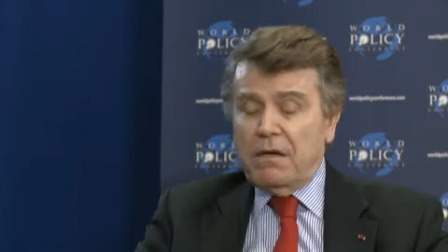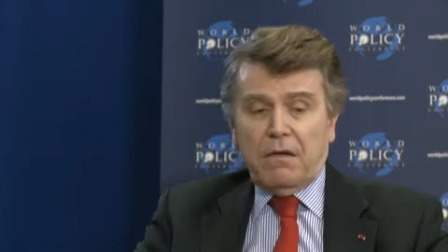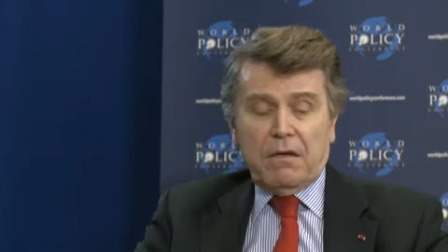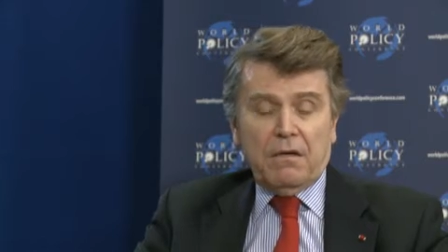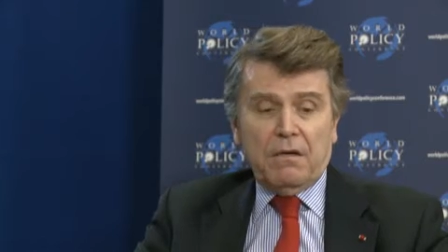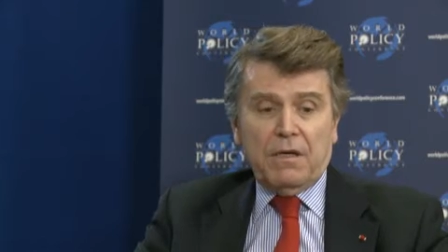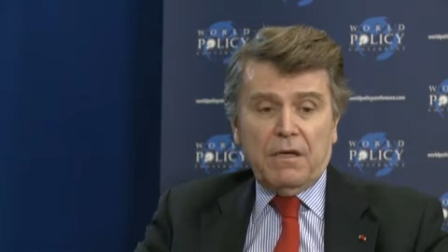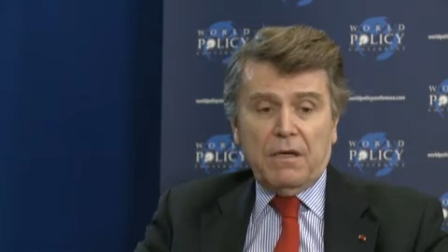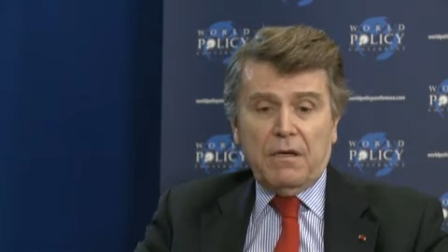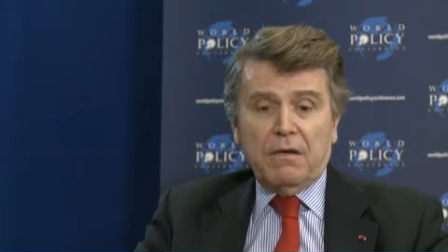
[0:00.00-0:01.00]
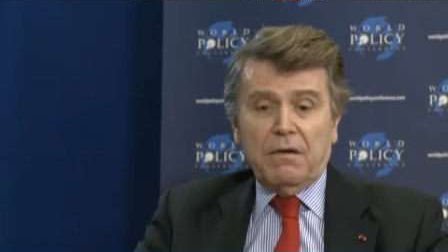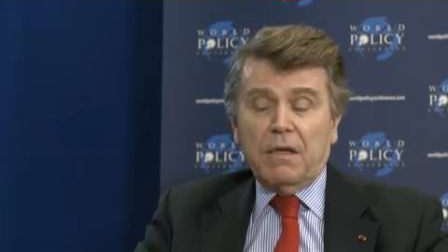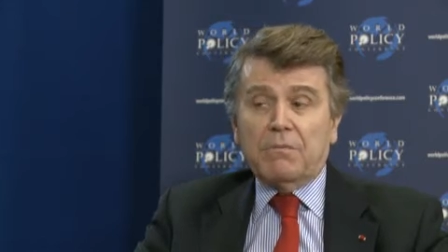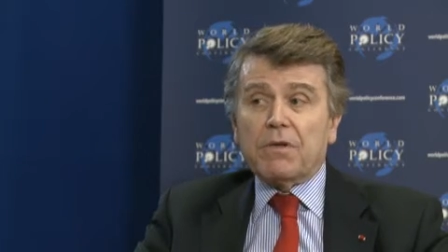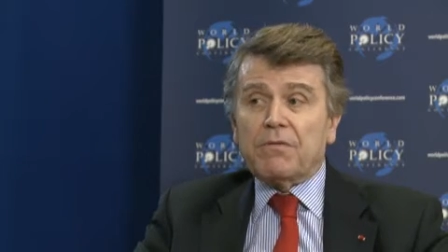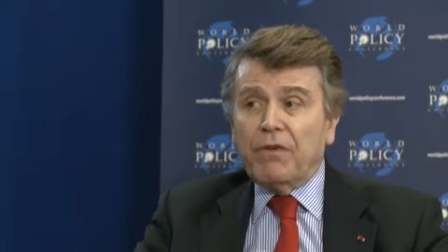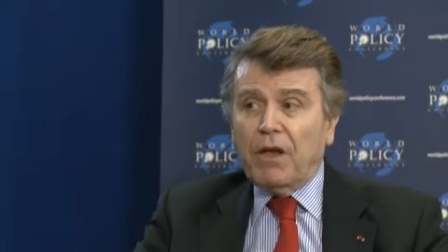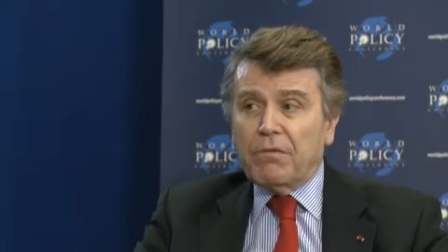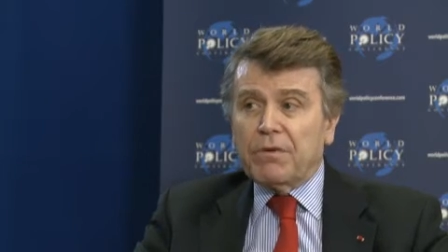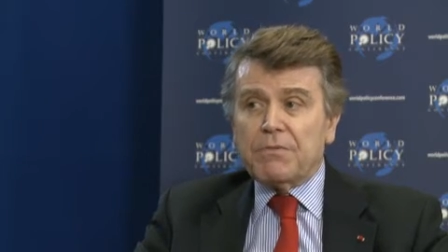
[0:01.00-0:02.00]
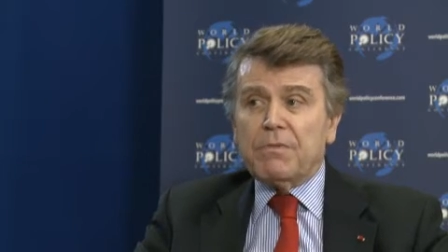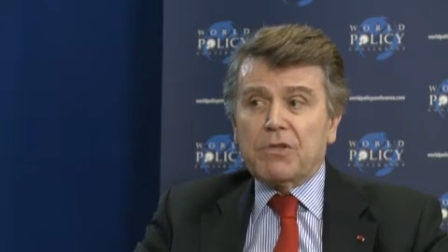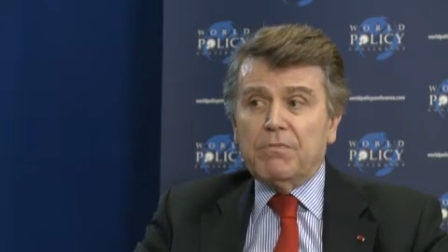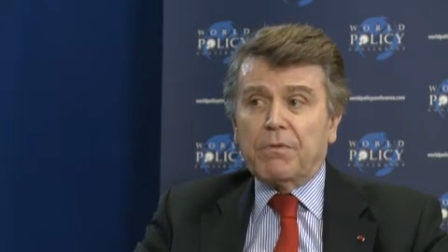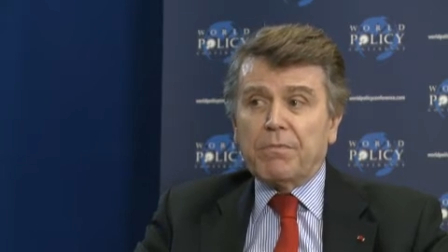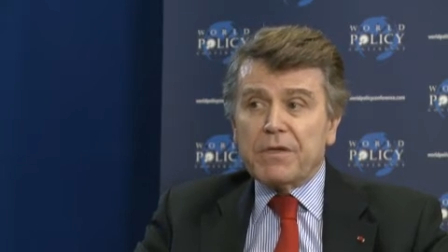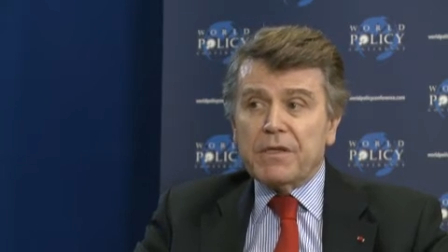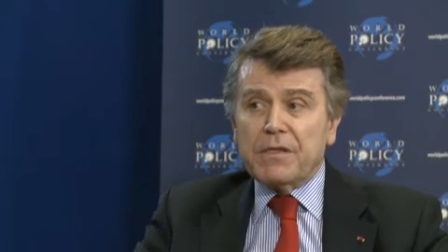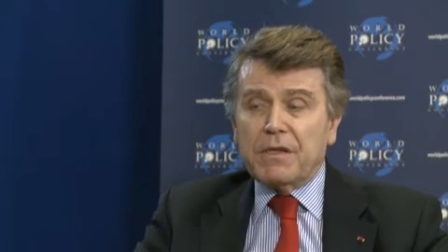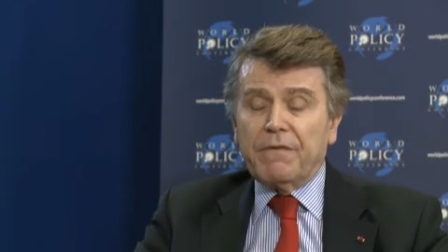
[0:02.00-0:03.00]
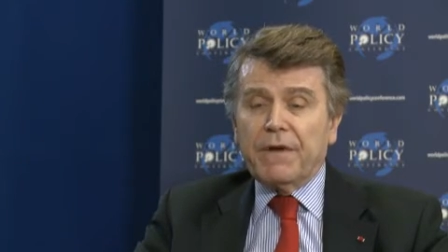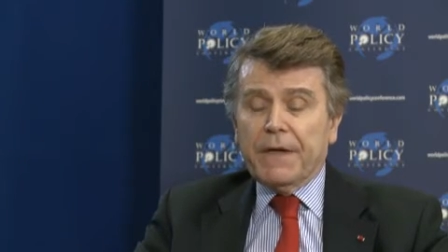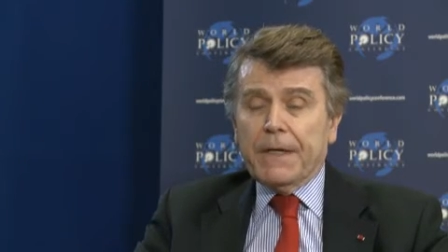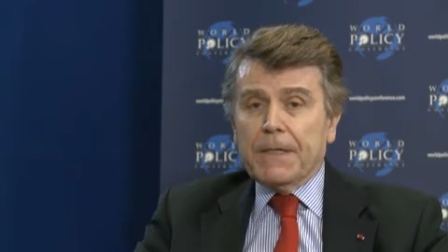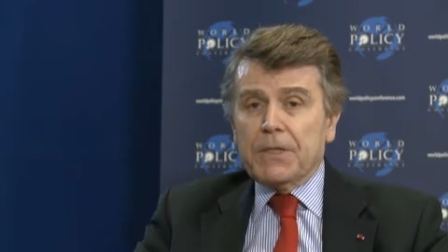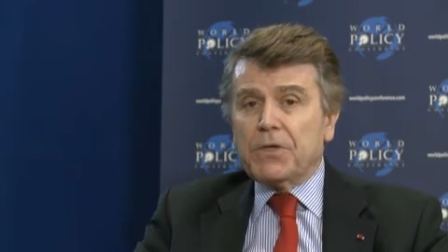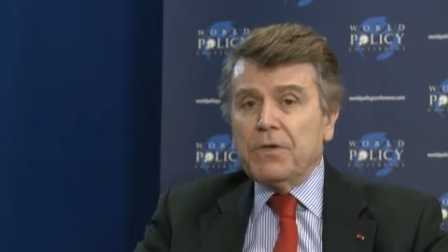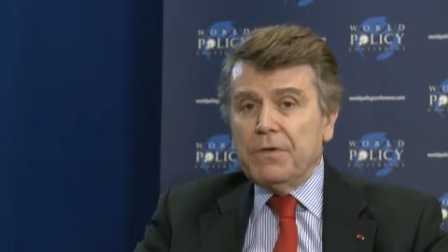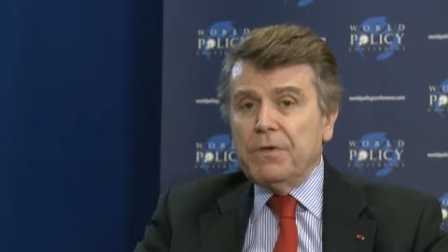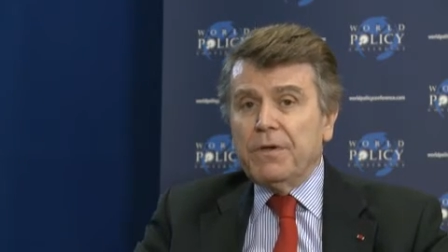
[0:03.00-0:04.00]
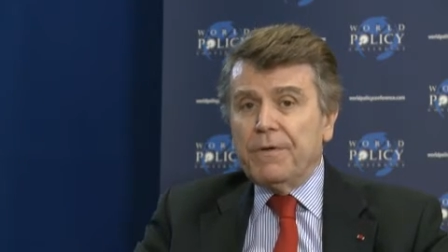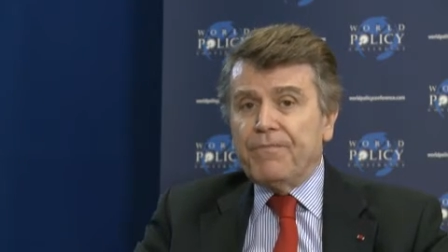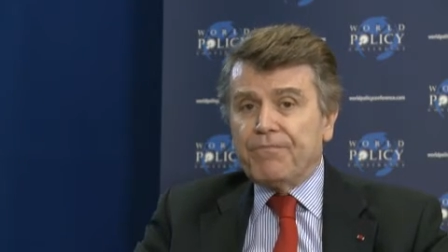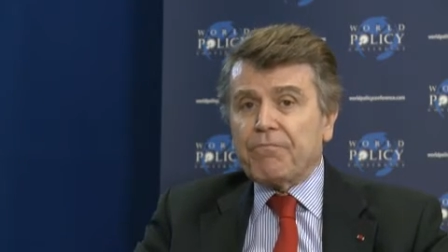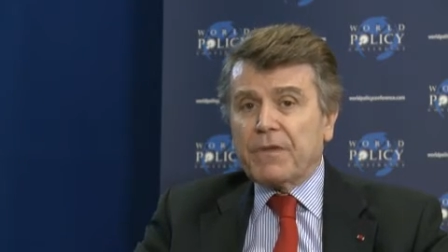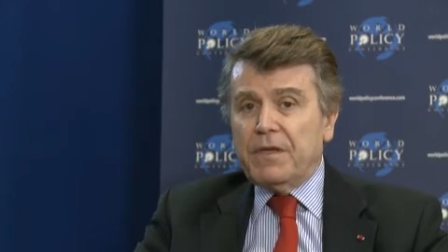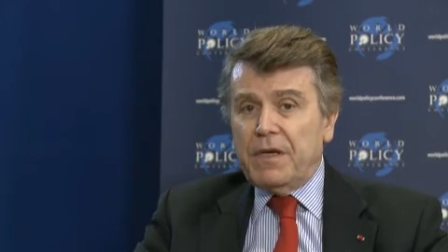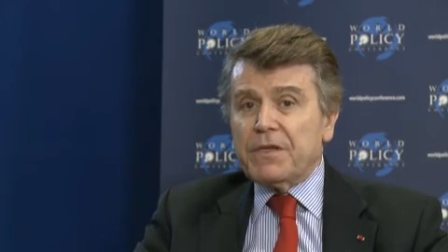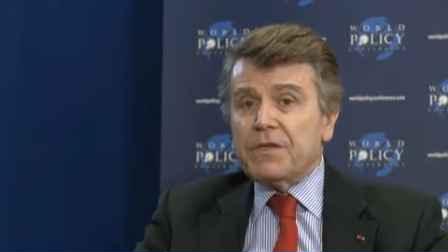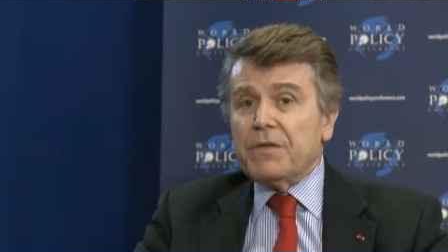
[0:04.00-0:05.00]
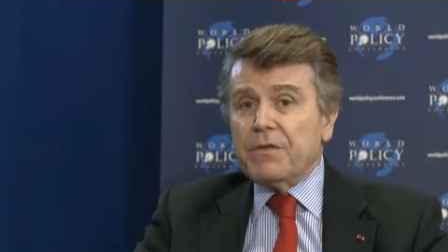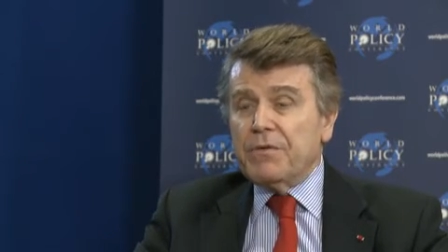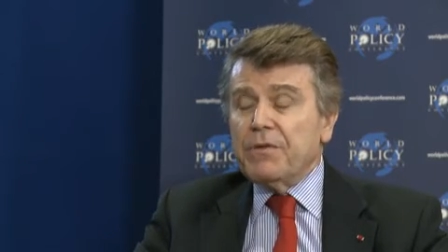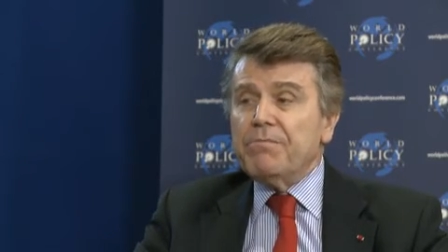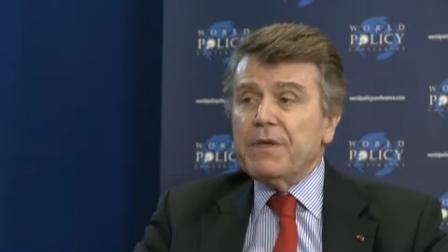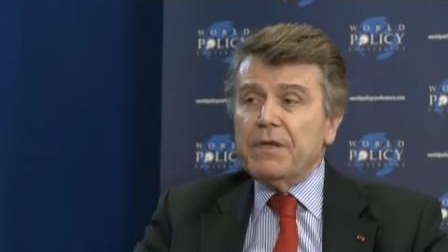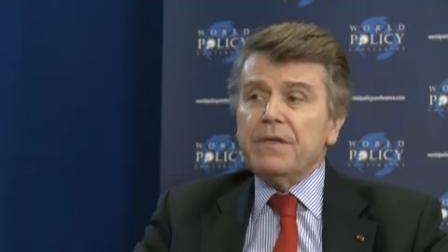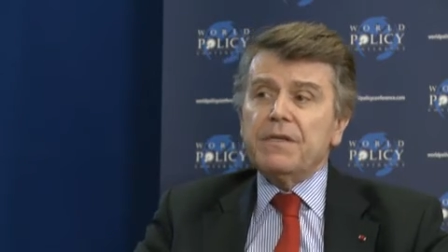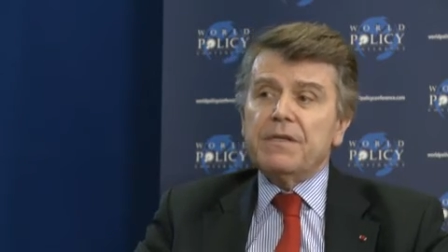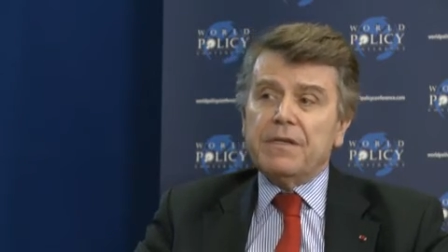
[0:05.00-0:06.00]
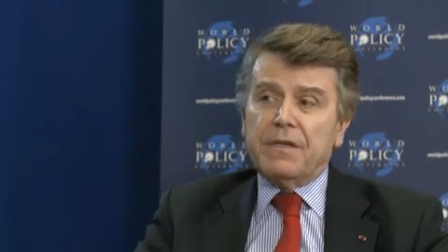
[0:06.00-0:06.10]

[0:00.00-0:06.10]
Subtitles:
The atmosphere was much more positive. So yes, the Middle East